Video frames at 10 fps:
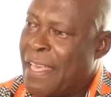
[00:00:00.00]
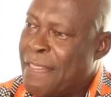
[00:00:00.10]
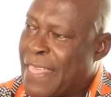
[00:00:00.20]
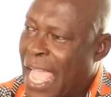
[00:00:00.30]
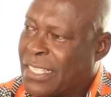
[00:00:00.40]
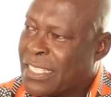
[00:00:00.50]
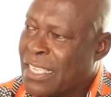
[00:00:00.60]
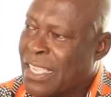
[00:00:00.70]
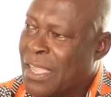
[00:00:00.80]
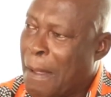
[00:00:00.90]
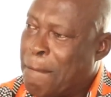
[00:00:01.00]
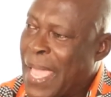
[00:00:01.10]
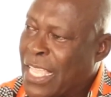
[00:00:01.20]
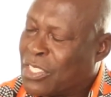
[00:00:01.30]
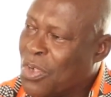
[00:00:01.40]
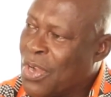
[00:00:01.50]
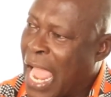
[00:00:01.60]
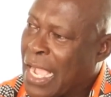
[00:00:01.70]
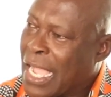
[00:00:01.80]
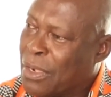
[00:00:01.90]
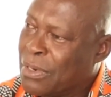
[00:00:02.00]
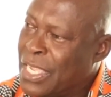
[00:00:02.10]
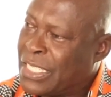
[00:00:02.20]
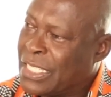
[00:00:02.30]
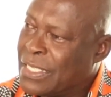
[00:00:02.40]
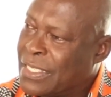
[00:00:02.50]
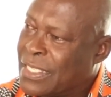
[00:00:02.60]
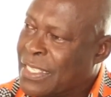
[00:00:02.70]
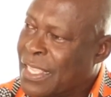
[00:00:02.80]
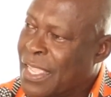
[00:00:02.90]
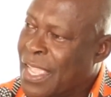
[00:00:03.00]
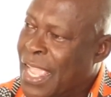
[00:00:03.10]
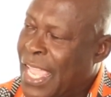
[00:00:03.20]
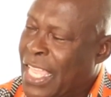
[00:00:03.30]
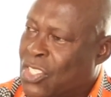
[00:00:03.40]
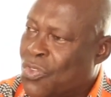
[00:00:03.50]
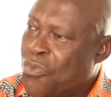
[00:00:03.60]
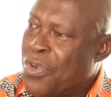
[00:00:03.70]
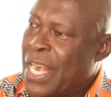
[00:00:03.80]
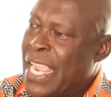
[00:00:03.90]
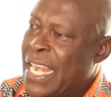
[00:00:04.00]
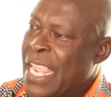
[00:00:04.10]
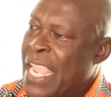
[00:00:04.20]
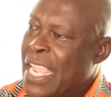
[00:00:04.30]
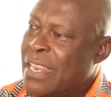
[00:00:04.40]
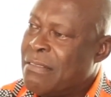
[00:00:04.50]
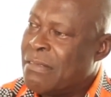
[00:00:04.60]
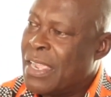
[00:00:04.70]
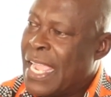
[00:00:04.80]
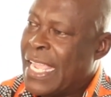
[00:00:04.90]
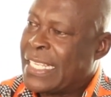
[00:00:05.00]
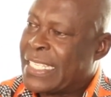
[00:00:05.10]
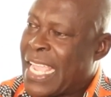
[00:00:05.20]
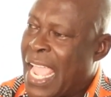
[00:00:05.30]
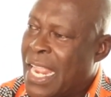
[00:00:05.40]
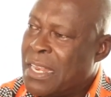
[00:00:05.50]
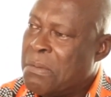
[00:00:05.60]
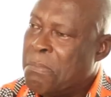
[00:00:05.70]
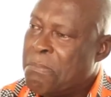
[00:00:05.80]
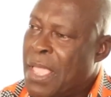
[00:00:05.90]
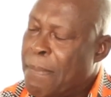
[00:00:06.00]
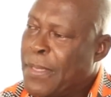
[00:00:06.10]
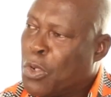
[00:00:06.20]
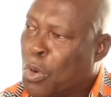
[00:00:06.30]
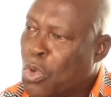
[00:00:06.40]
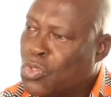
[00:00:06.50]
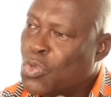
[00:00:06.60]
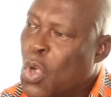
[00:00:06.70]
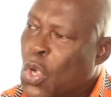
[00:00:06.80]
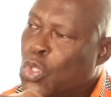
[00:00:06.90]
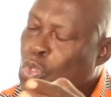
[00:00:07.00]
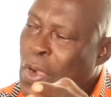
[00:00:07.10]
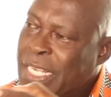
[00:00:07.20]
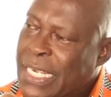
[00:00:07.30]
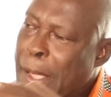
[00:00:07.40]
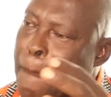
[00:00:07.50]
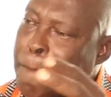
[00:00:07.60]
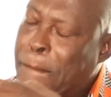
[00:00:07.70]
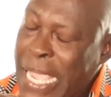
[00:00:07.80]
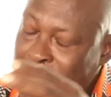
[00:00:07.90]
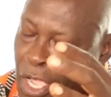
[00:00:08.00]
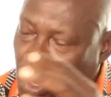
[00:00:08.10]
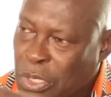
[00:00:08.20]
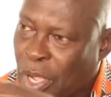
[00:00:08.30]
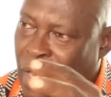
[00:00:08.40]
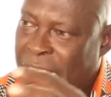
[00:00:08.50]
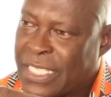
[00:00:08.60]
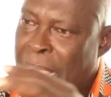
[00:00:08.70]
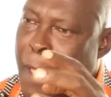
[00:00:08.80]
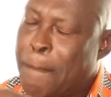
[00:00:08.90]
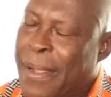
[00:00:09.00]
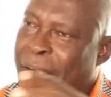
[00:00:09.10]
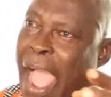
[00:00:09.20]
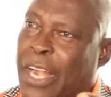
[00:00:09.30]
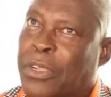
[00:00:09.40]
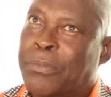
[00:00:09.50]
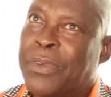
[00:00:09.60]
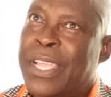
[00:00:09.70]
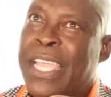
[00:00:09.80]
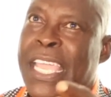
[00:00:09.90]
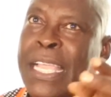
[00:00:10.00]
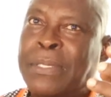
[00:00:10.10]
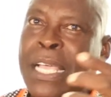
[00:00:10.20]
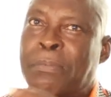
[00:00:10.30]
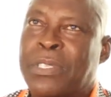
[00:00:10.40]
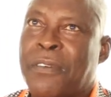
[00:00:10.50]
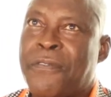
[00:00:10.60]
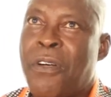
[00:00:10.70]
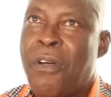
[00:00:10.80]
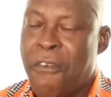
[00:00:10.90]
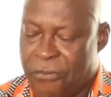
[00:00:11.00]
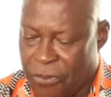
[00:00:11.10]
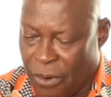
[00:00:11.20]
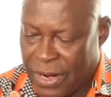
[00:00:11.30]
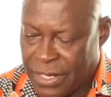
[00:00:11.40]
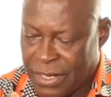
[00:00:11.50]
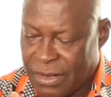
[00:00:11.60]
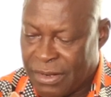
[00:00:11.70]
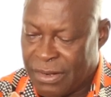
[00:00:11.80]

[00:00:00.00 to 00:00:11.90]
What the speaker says: that, based on our calculations, is reeling in 10, maybe close to $20 billion per annum in terms of foreign